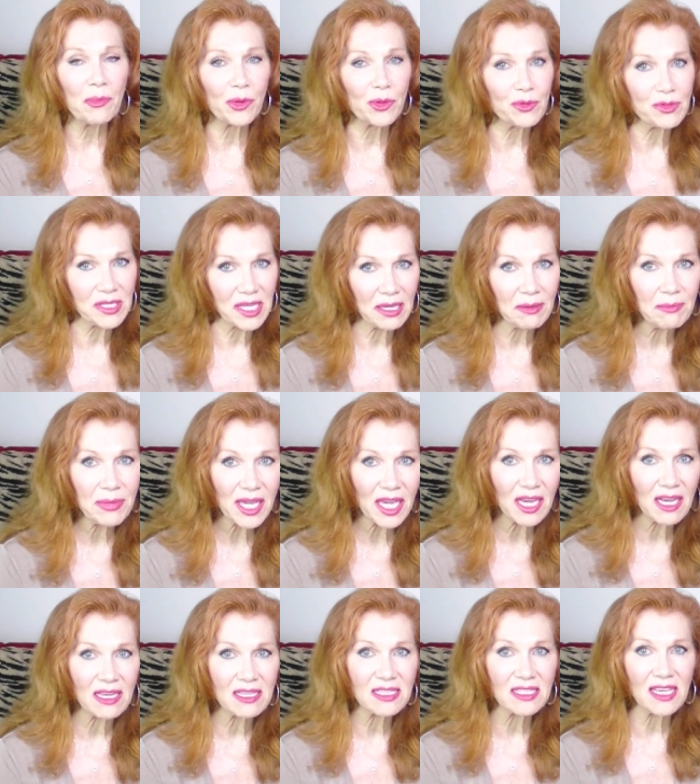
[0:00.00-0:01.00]
a bruising
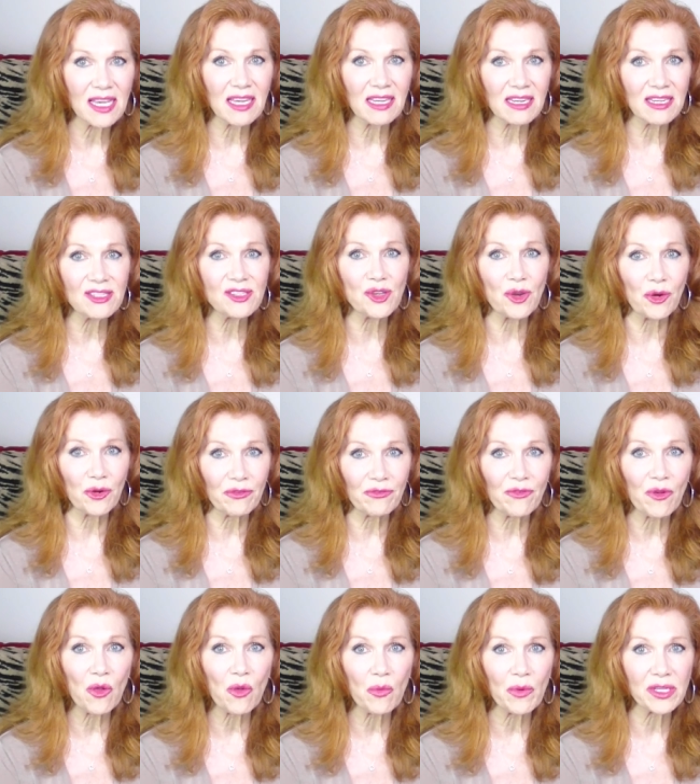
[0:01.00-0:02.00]
because it is
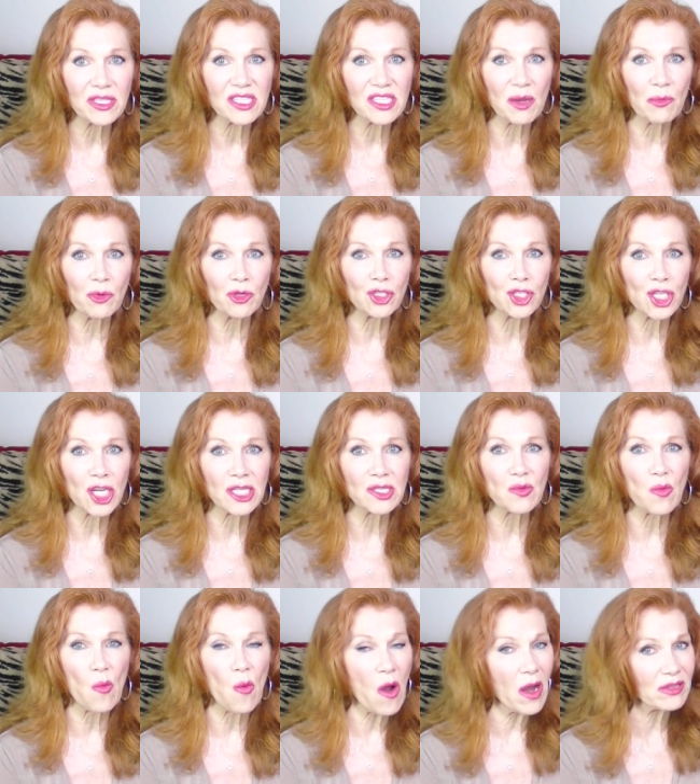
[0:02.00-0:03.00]
hurtful when someone
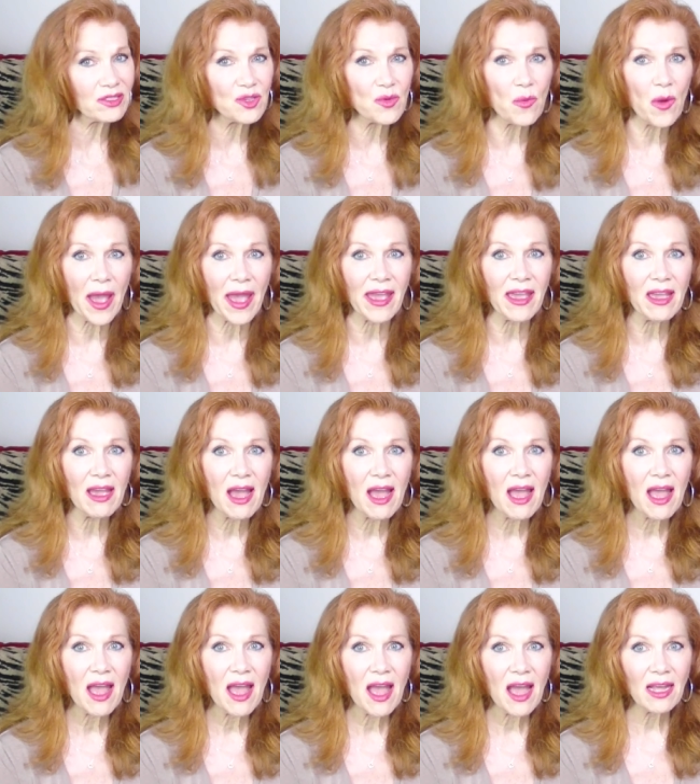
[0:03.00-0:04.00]
just walks away.
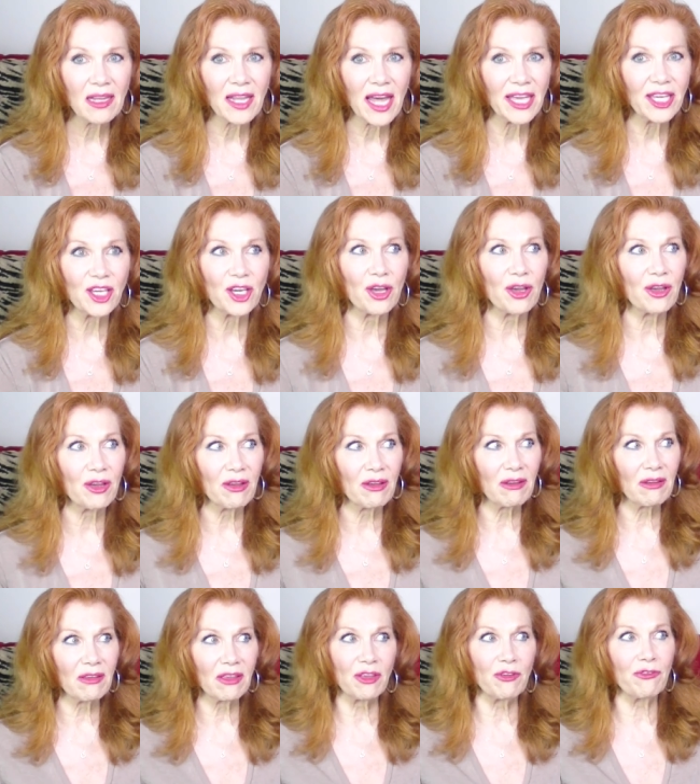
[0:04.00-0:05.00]
Like,
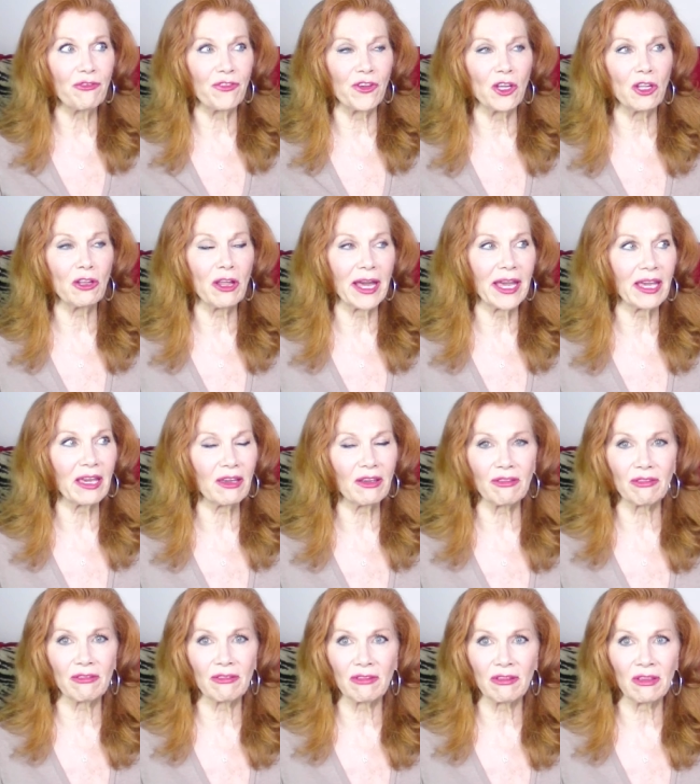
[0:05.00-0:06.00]
you feel
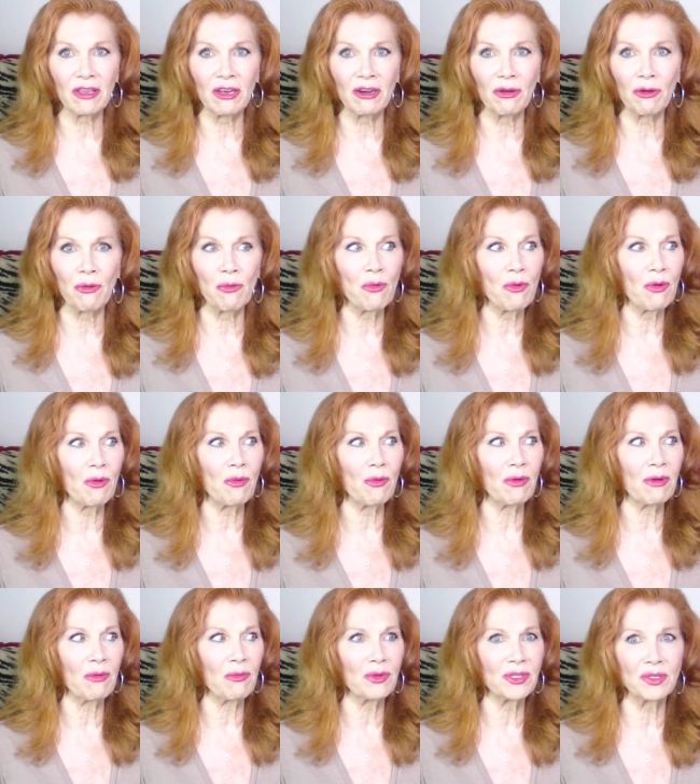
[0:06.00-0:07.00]
like, you
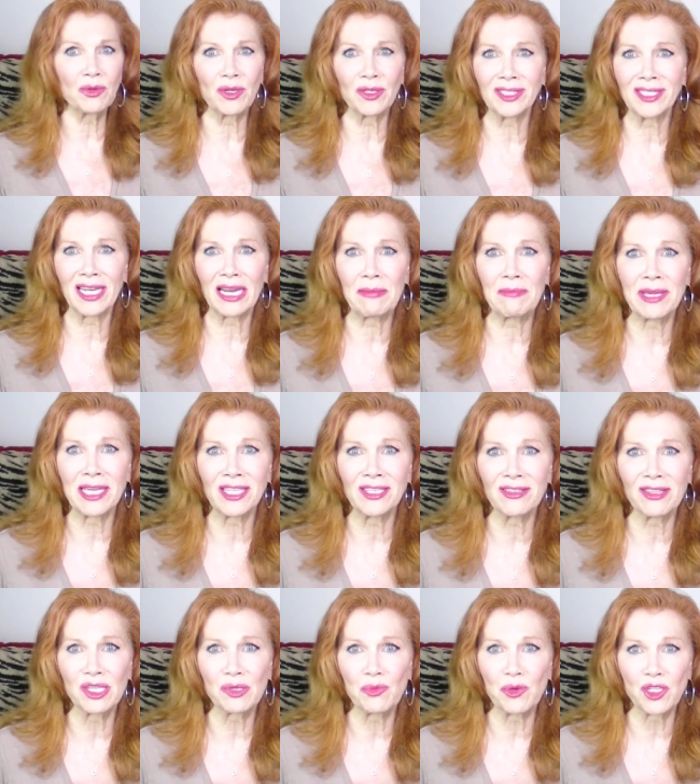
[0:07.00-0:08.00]
know, what did I mean
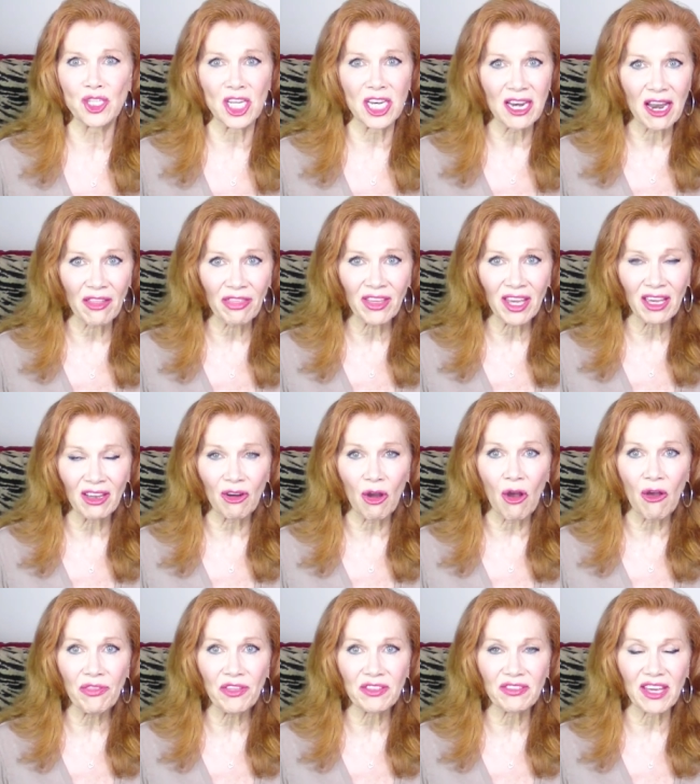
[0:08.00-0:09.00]
to this person? Nothing at
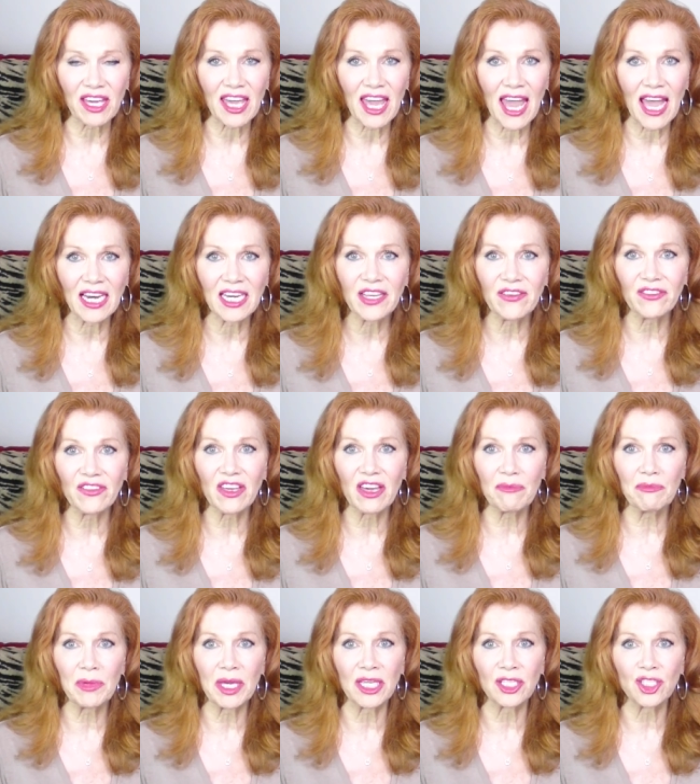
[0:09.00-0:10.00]
all, that they can't even
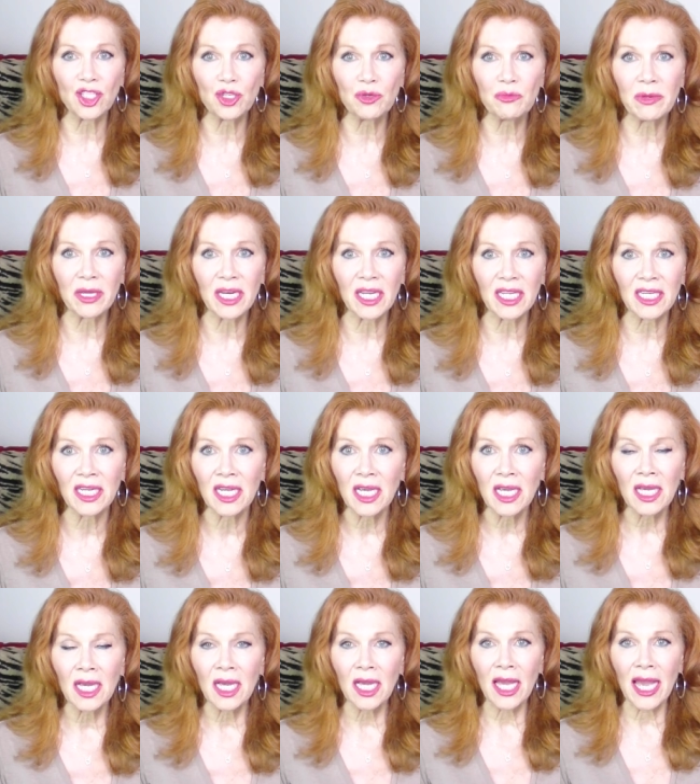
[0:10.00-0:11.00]
give me a two-minute
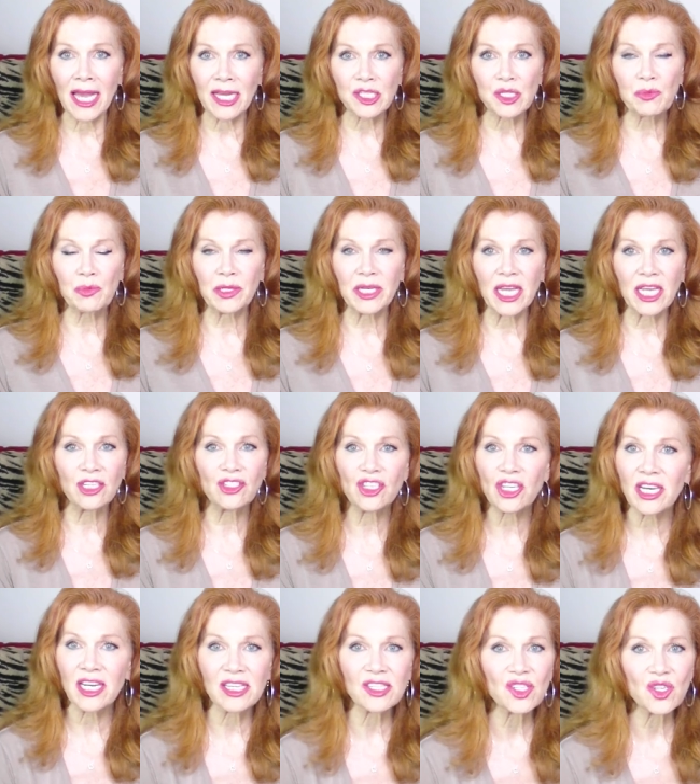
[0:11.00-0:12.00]

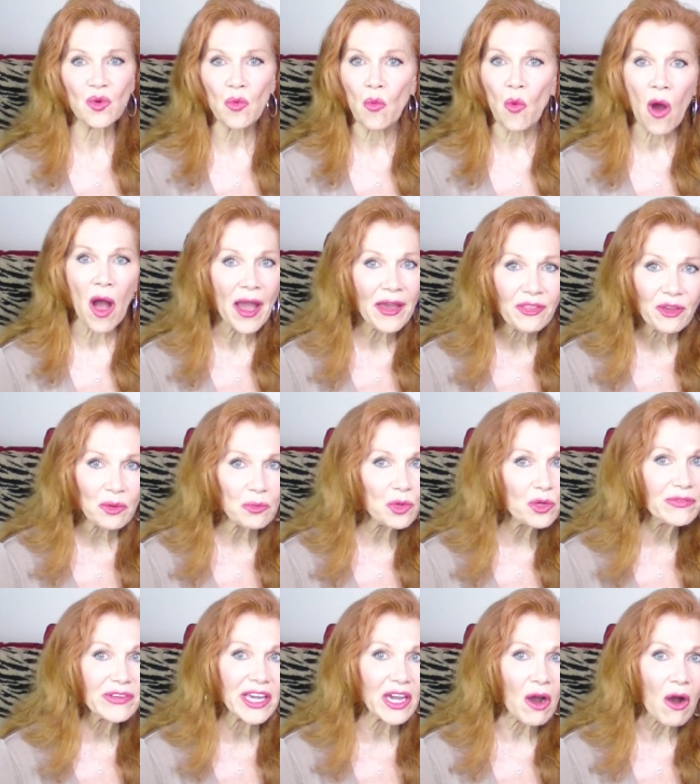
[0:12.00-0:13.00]
explanation as to why they're
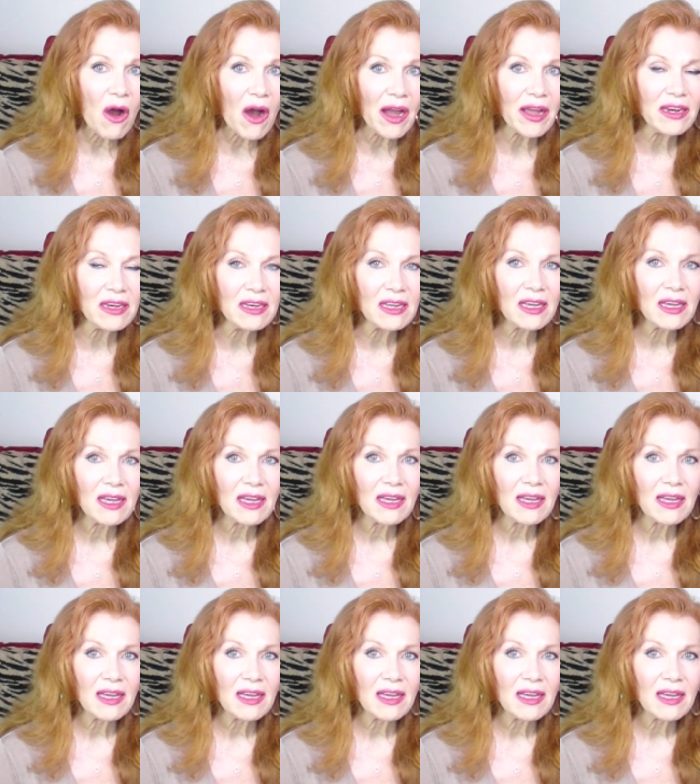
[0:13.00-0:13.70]
moving on.